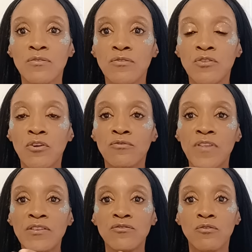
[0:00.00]
you know,
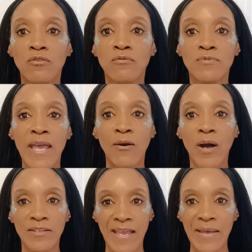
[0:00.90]
then you're now
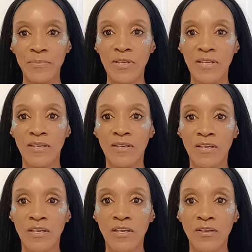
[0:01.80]
unhappy.
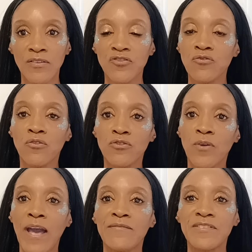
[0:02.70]
Sure, you
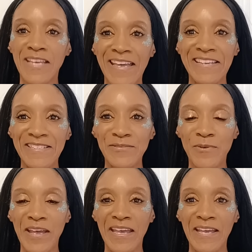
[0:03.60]
have days
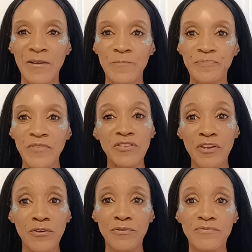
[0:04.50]
where, you
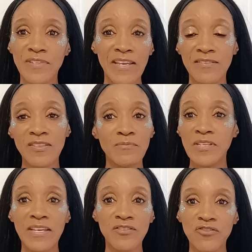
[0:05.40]
know, some
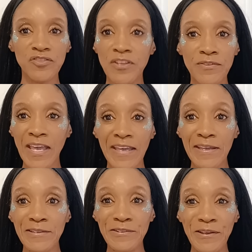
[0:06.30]
days are just
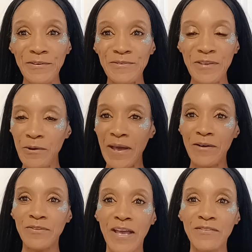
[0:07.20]
okay. You know, you go
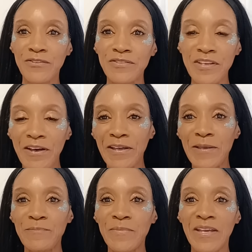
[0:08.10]
out, you have a good
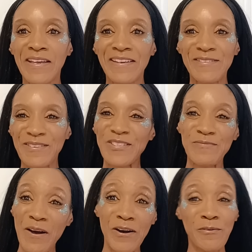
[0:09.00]
time, you can
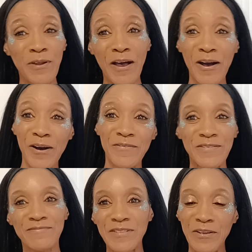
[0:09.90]
smile, laugh,
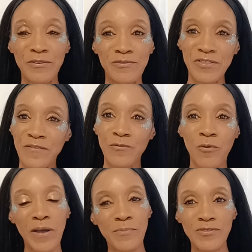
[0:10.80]
and, you know, just feel
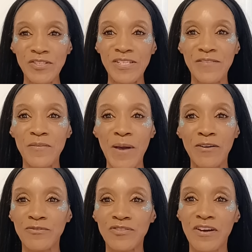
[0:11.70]
quite positive
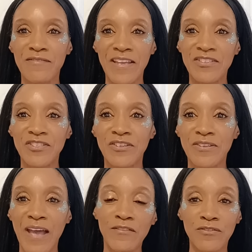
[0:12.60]
about your direction,
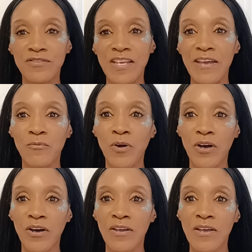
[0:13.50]
have a good day at
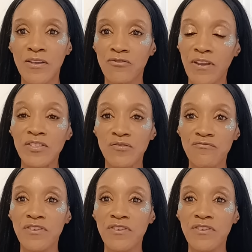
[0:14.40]
work, create some